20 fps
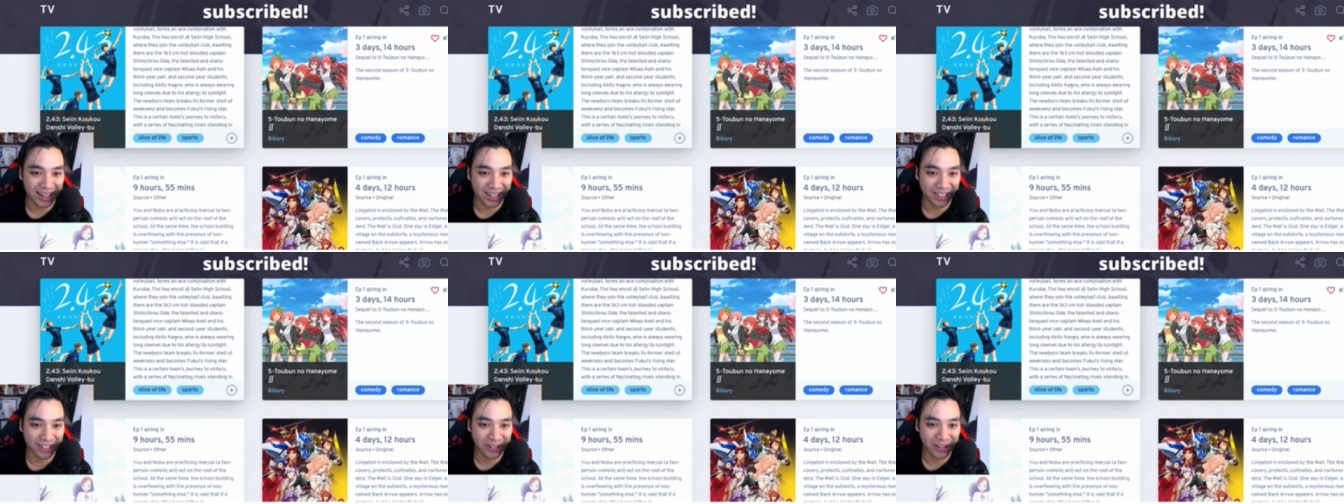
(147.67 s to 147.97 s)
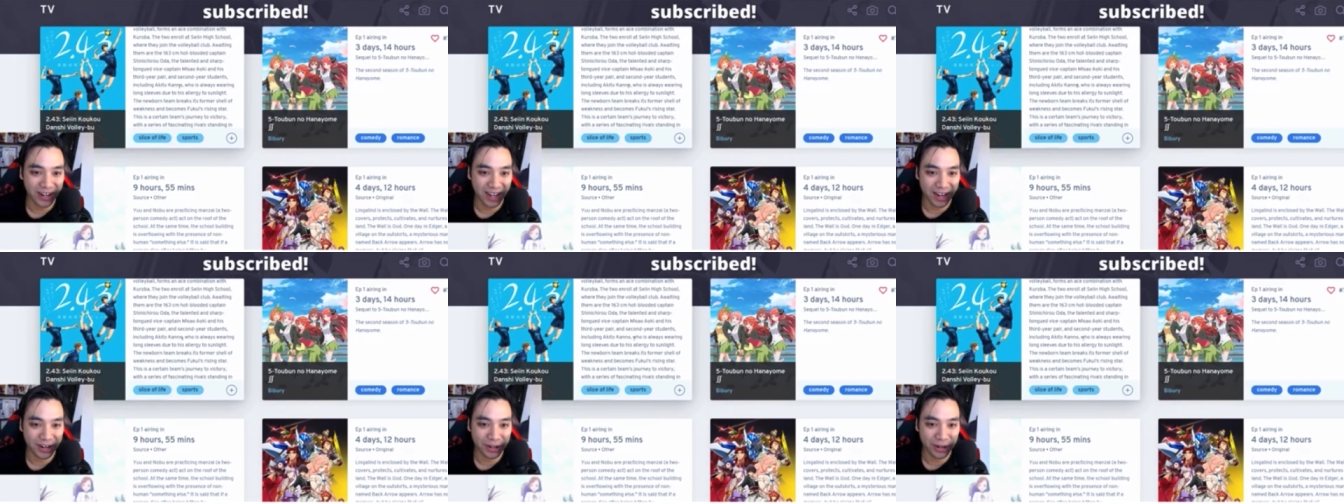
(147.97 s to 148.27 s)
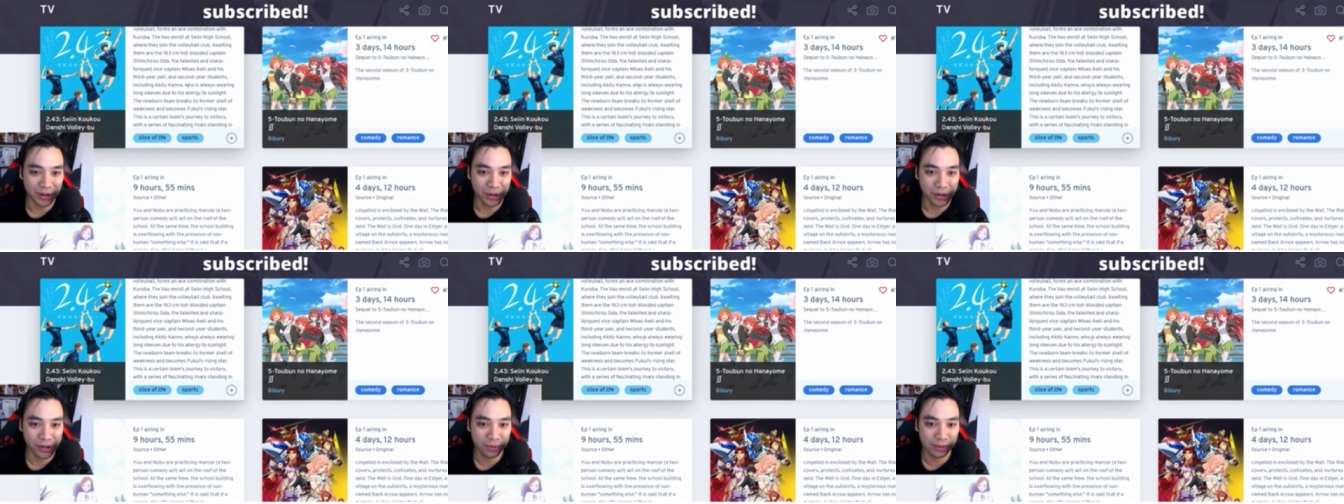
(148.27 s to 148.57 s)

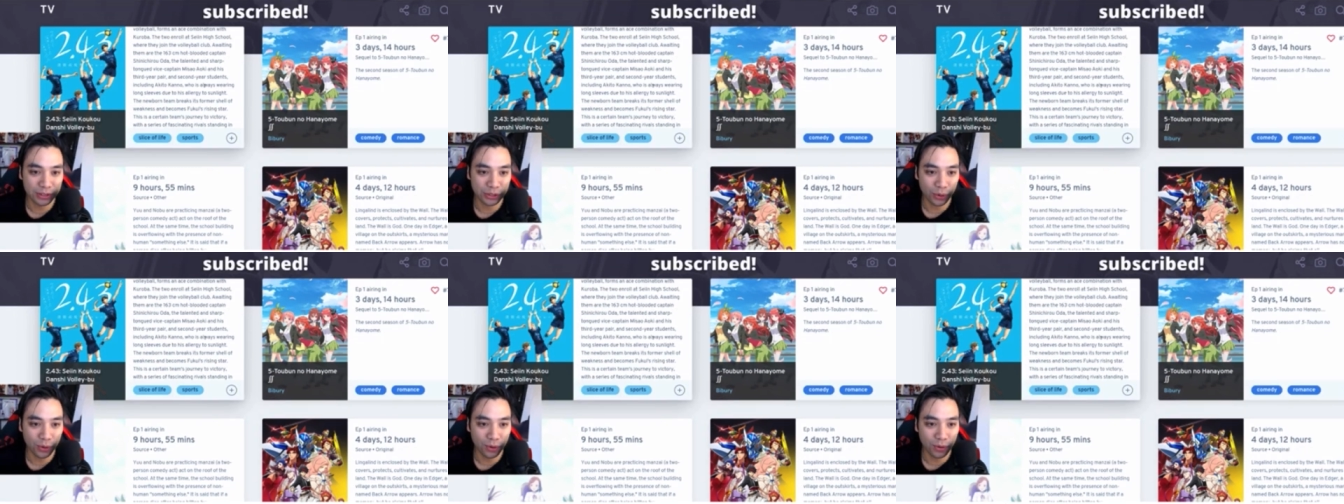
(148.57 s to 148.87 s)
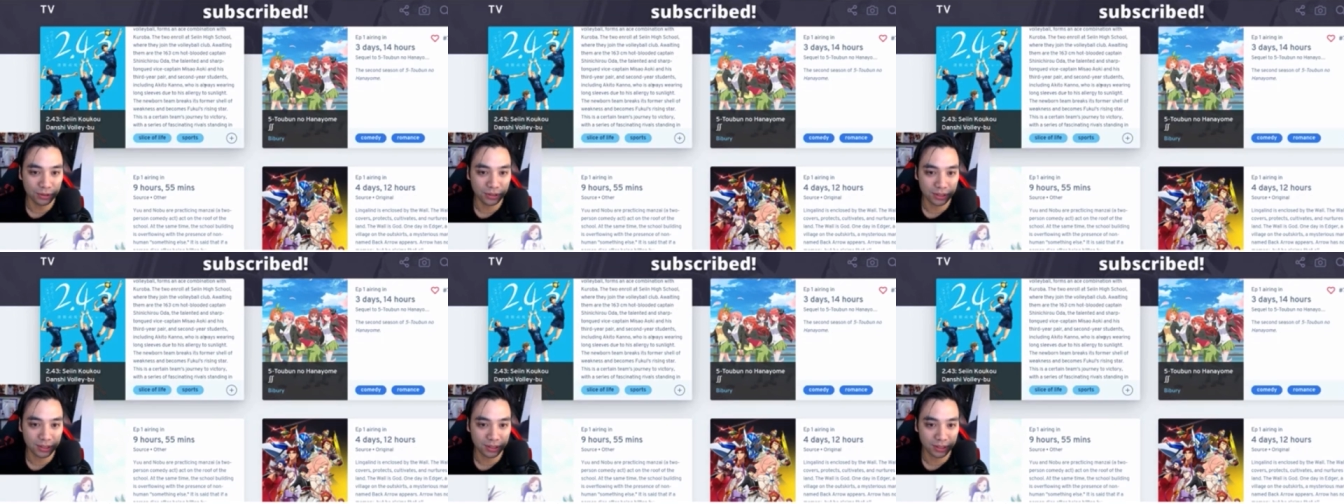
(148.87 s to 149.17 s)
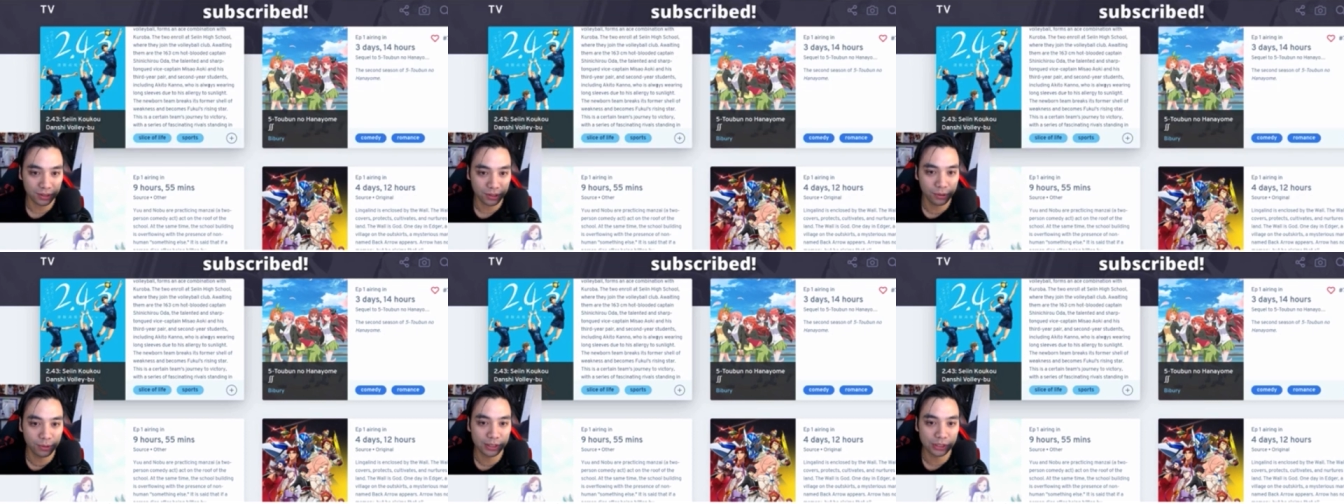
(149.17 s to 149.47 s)
Kano, who is
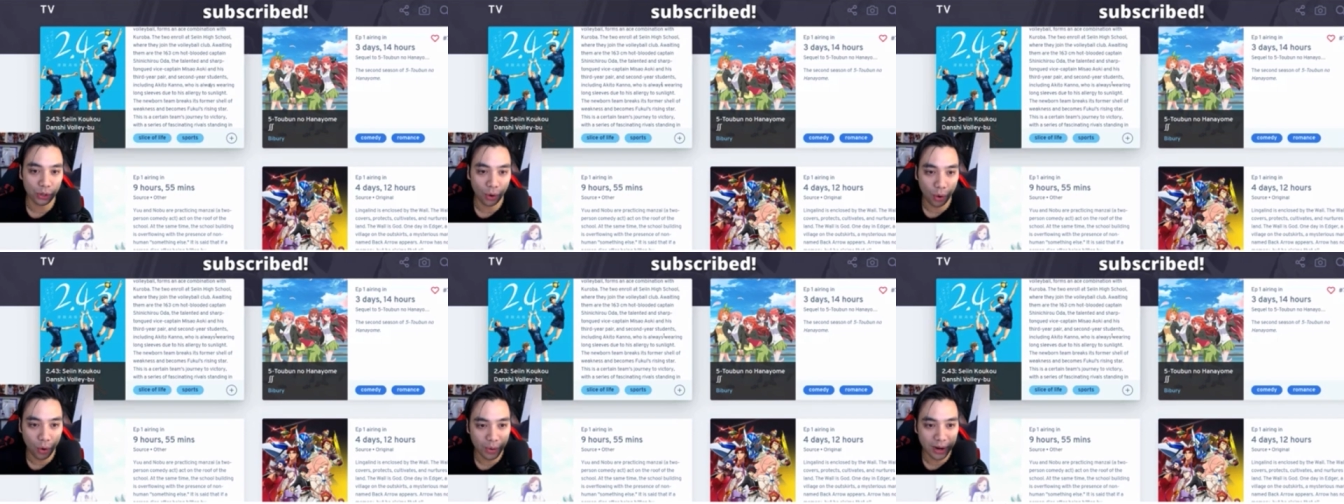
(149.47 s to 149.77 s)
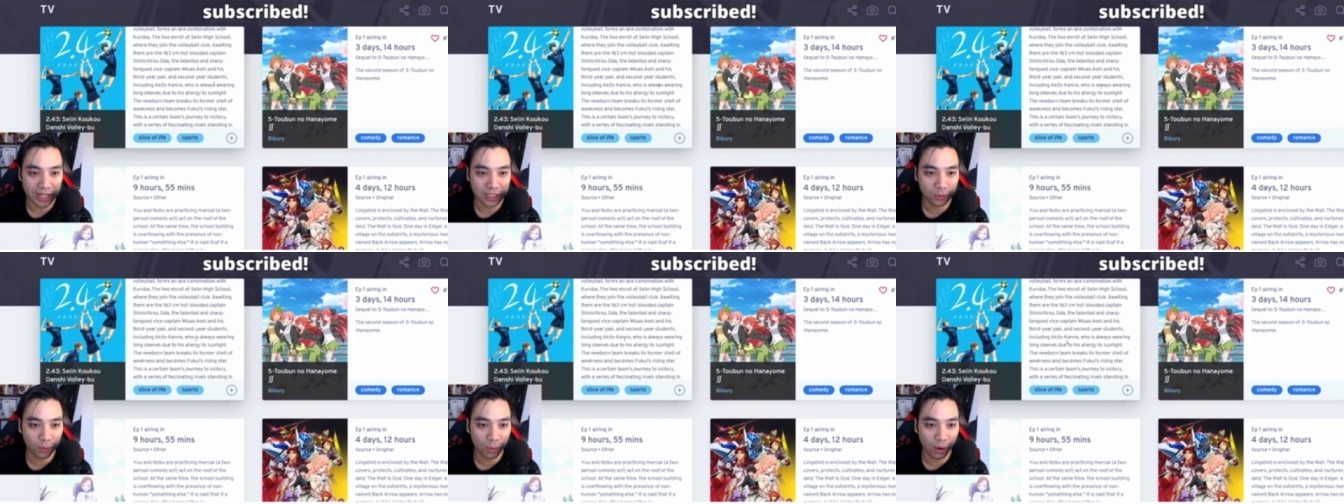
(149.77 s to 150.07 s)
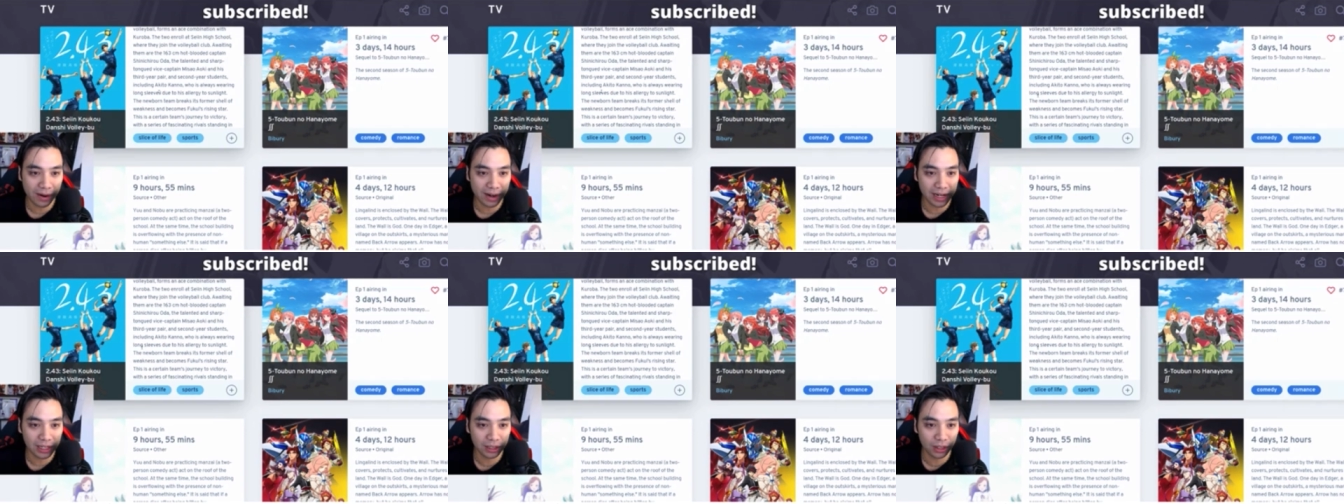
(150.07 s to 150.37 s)
always
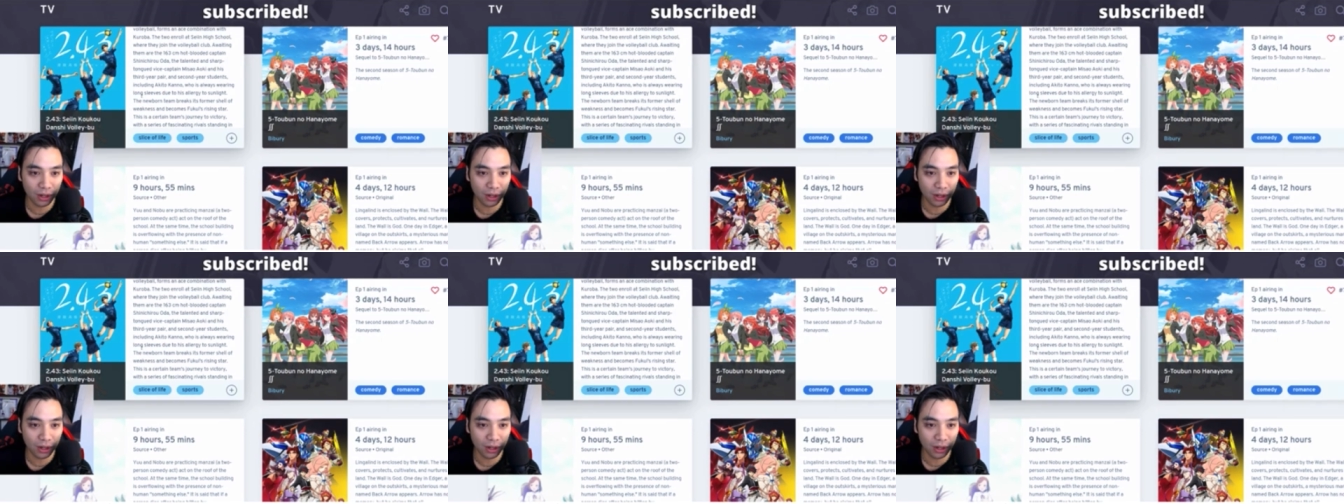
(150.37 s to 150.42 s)
wearing